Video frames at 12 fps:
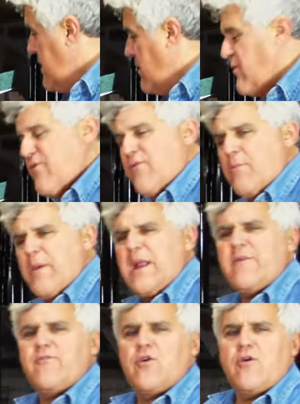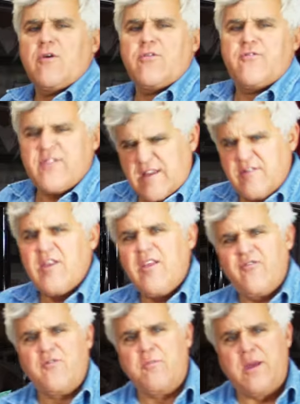It was for men of girth,
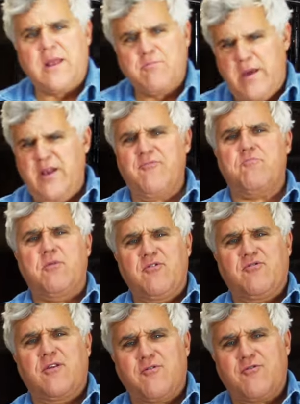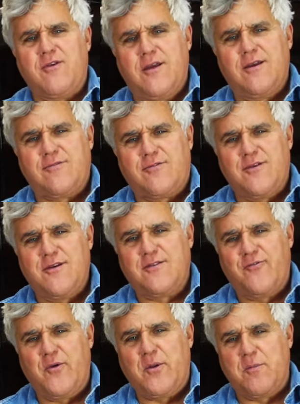successful men, men of business. Yes,
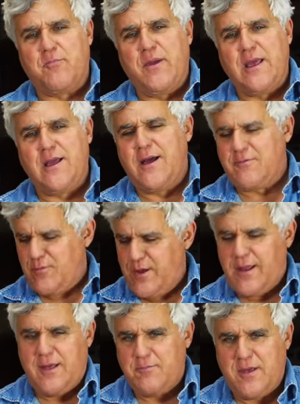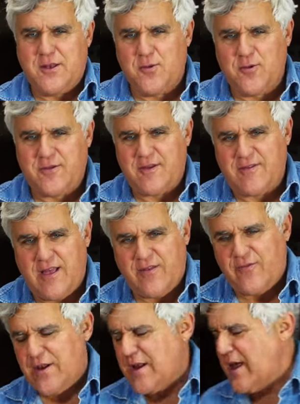yes, if you had a big gut, well, that meant you were successful in